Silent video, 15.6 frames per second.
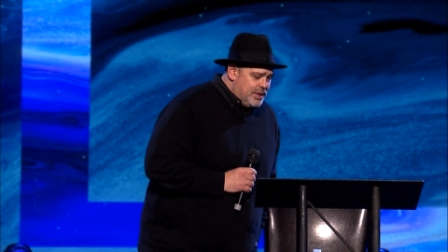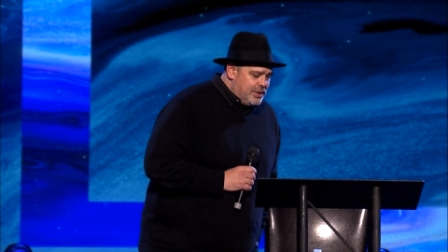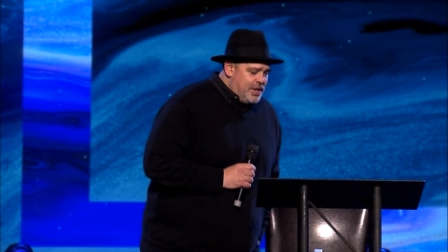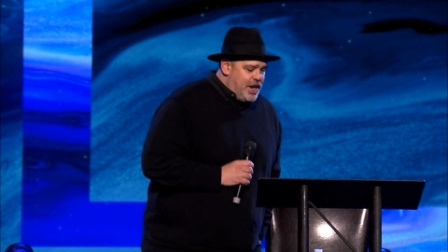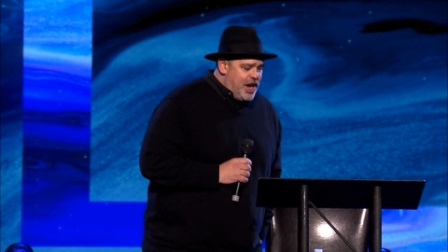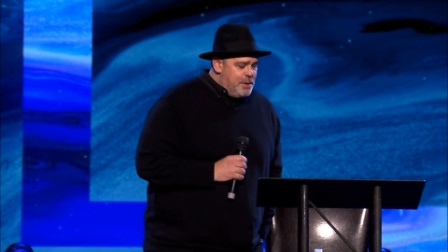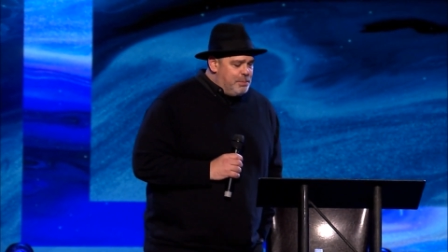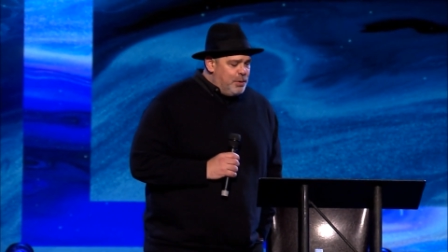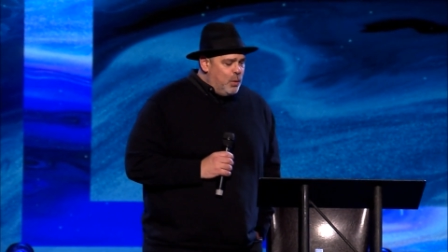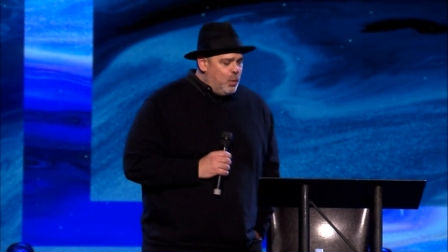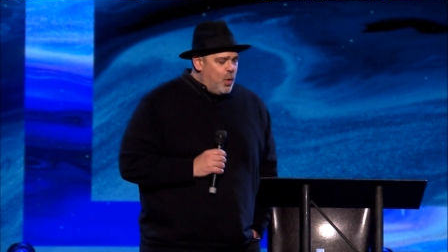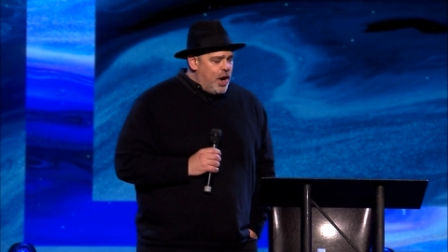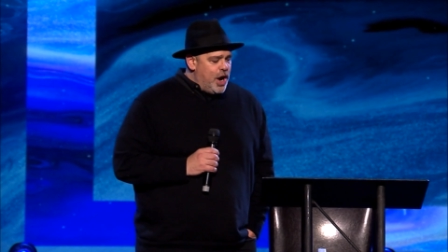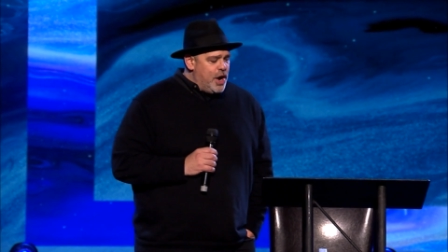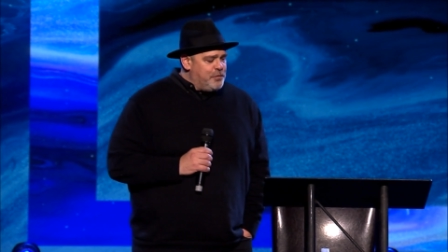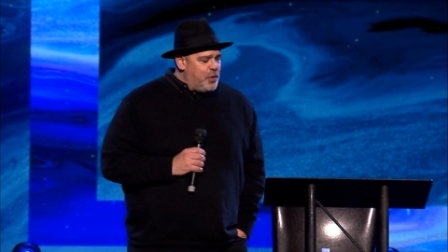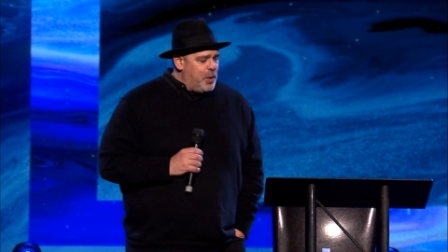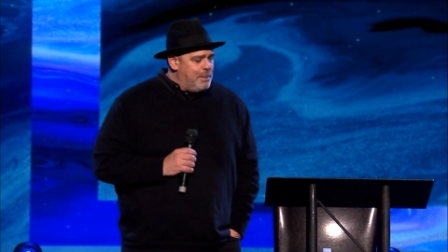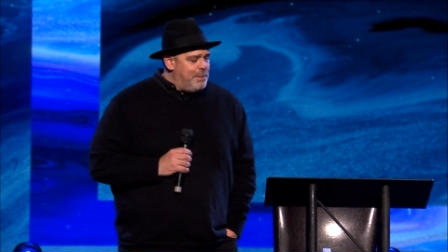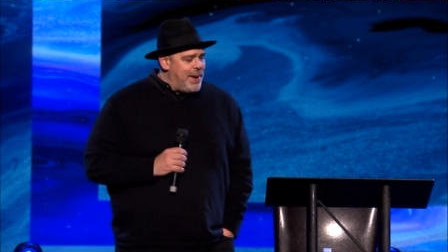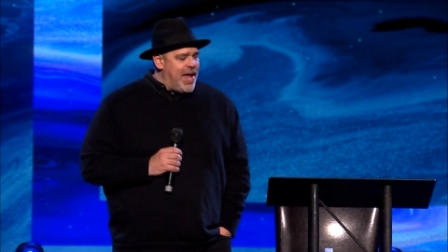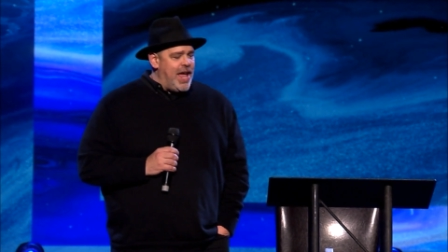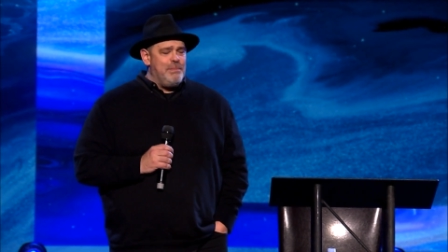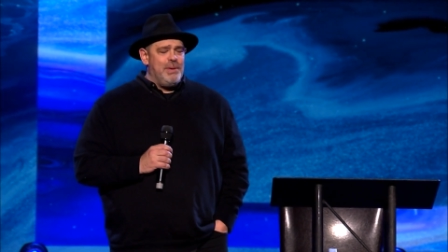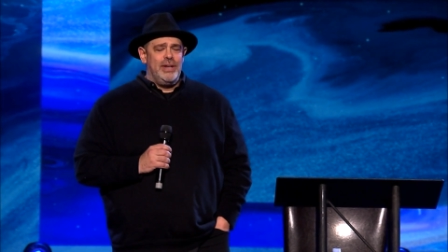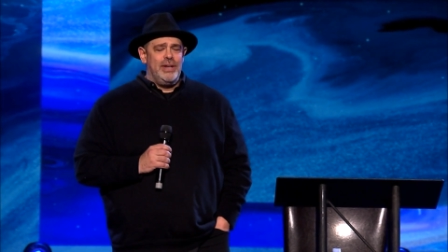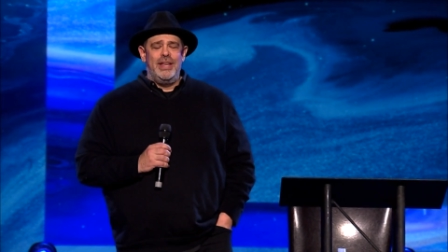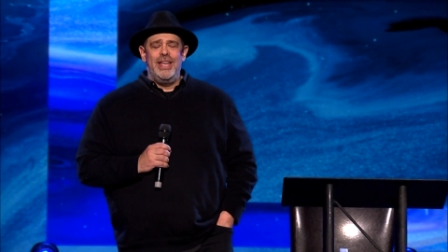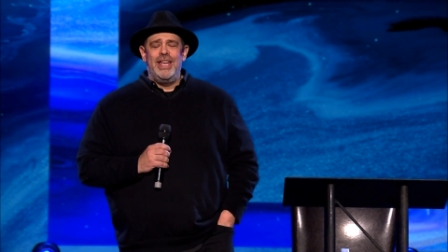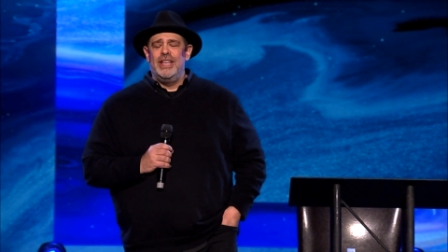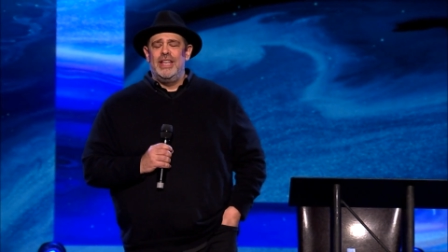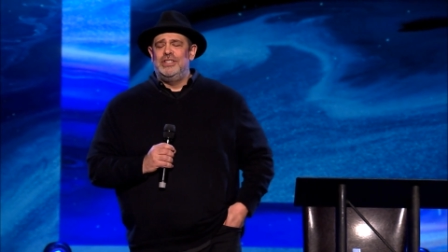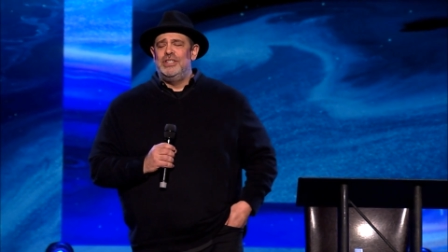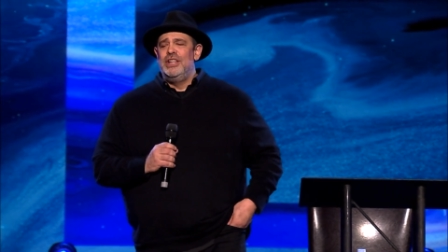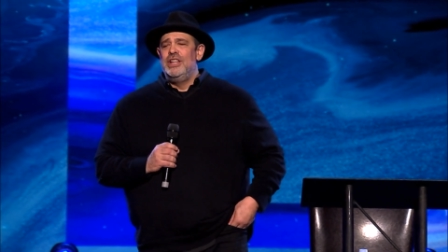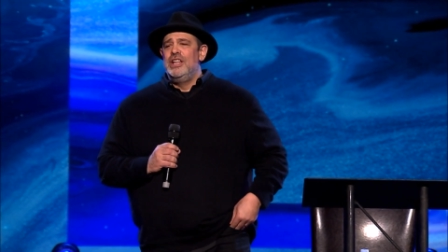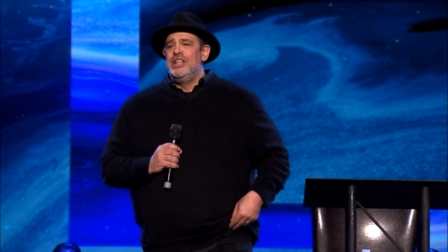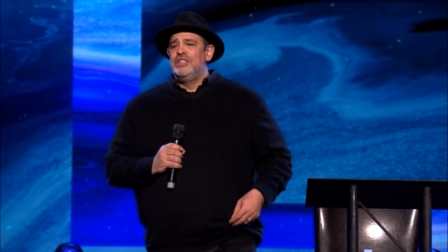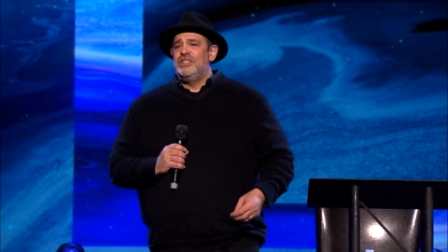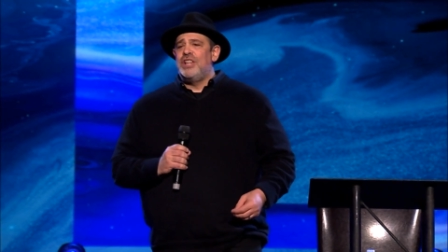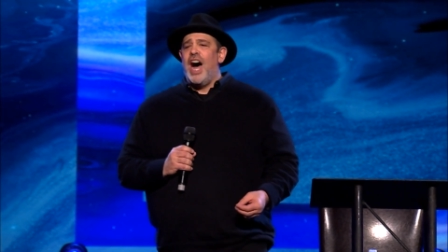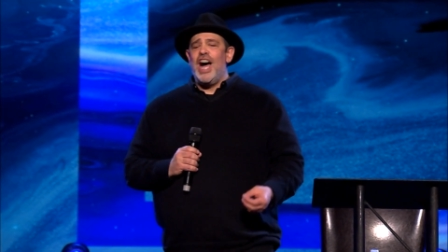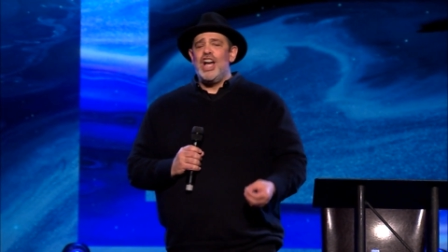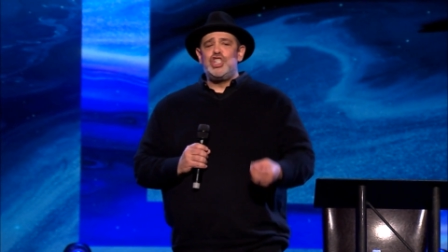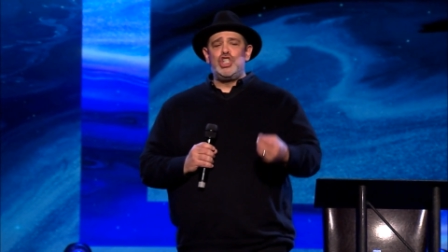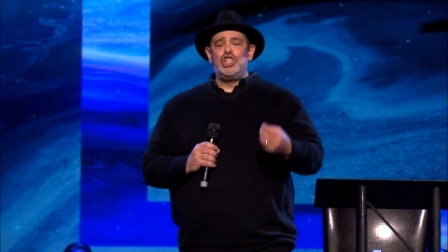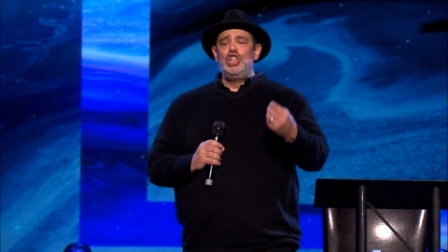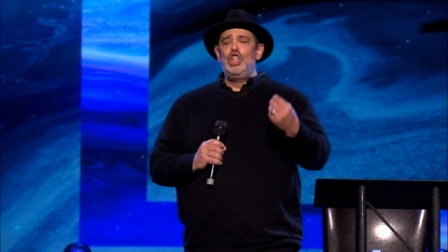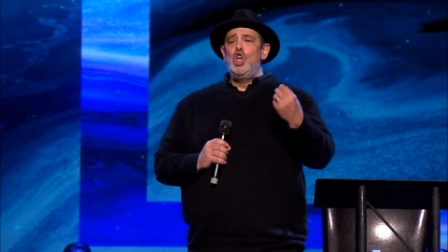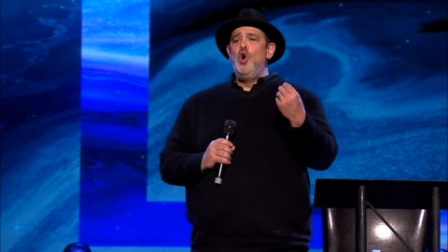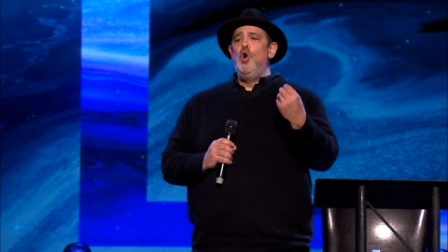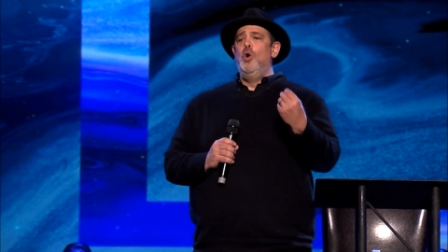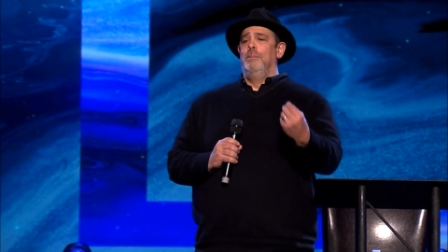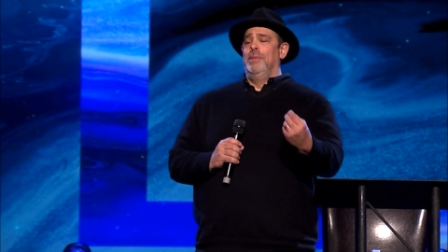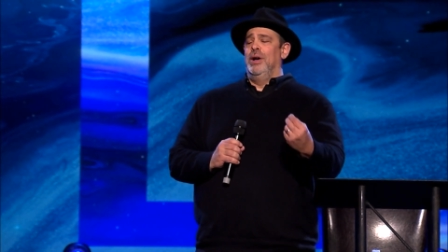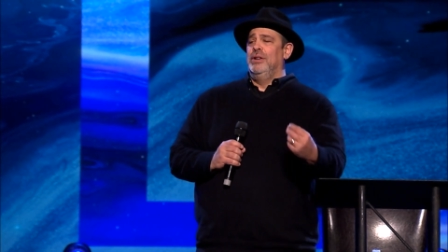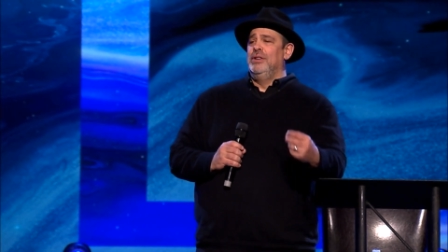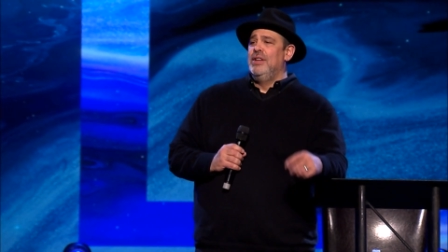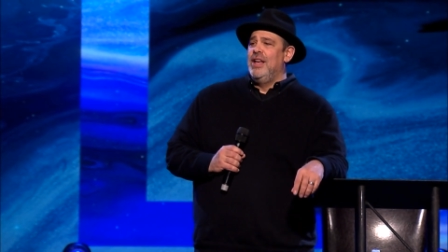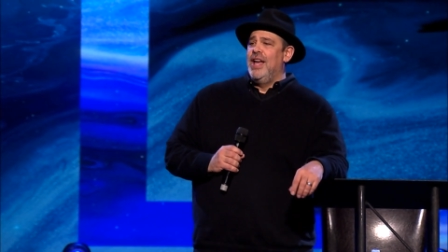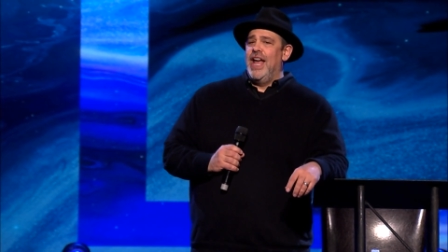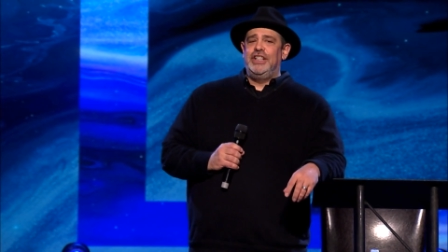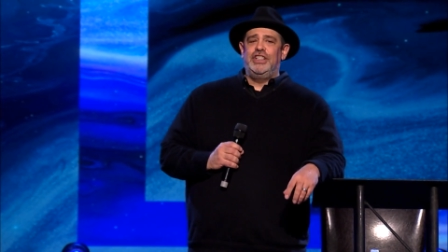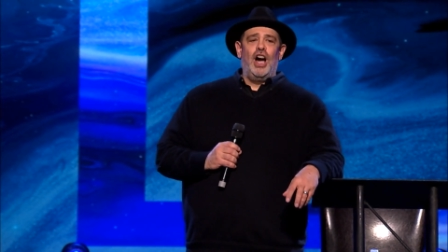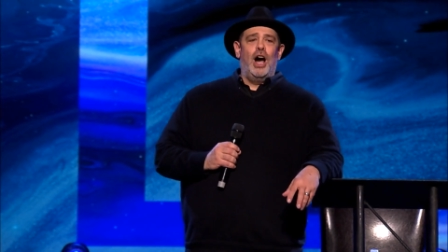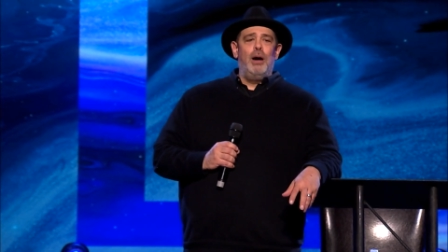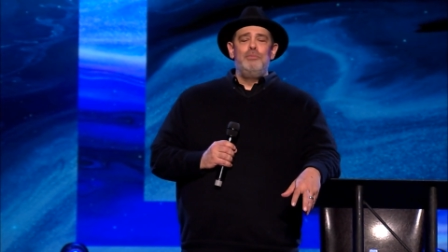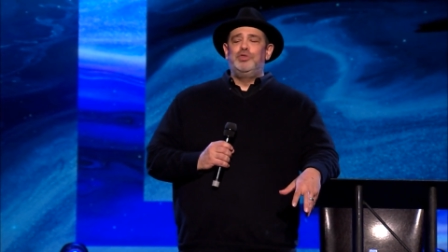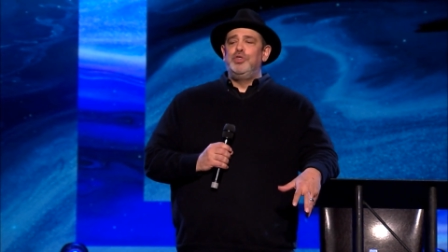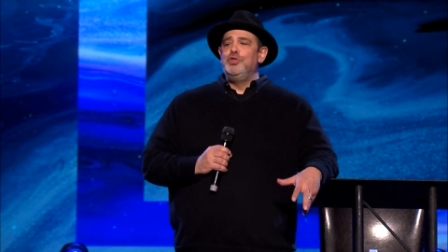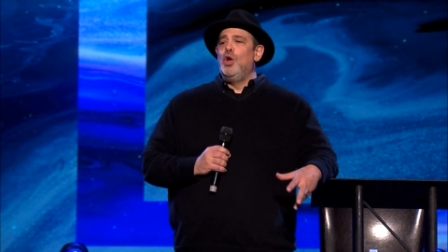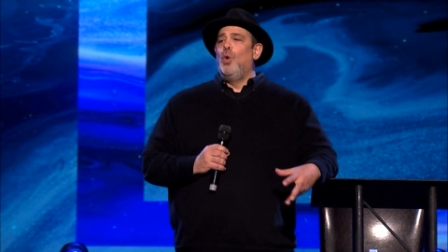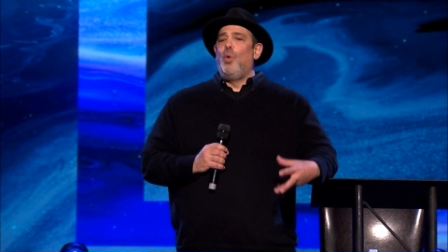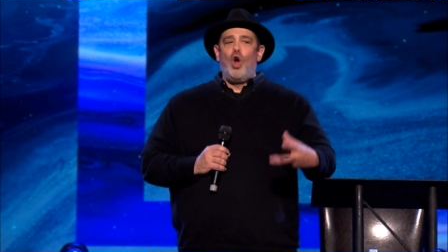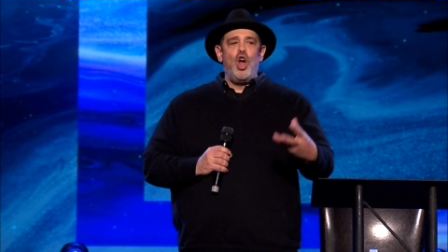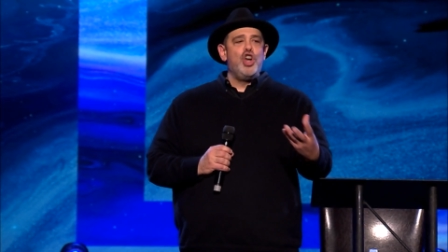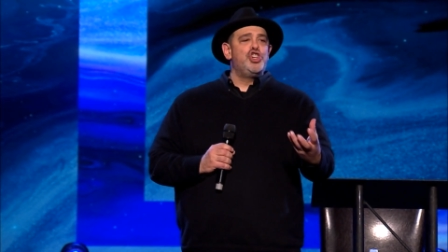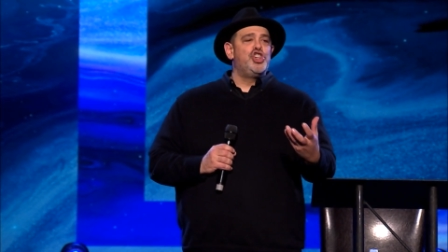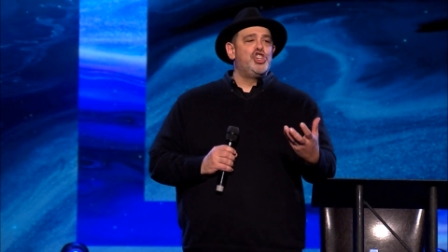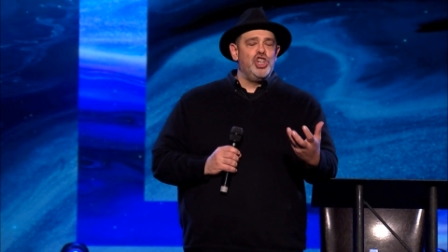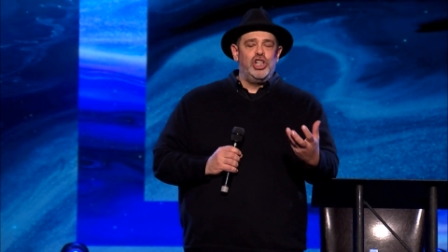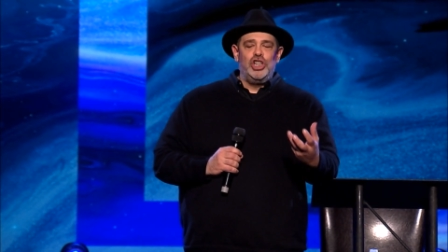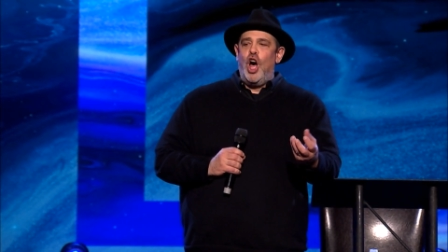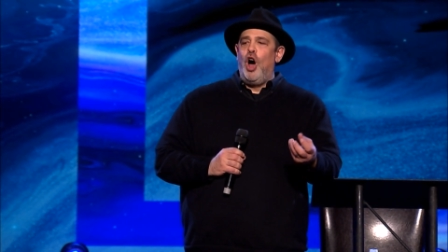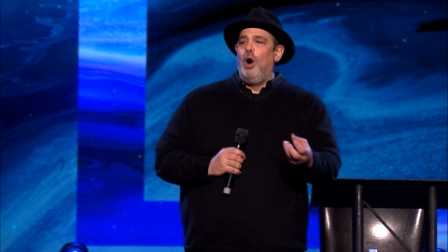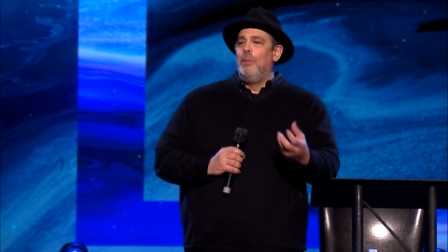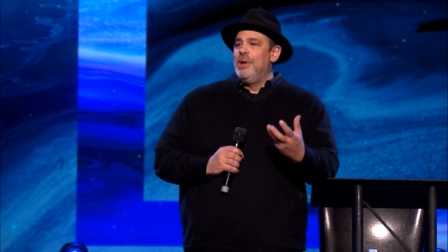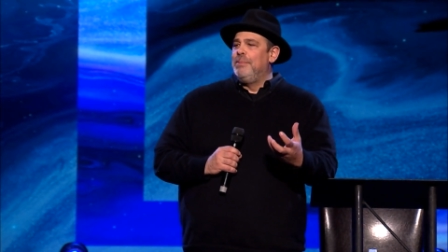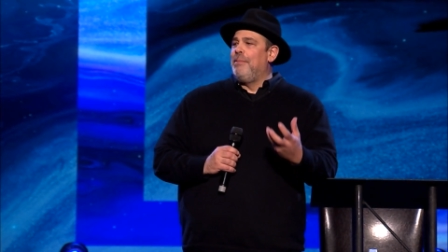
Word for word: The Hebrew word for payment is tashlum, it comes from the word shalom.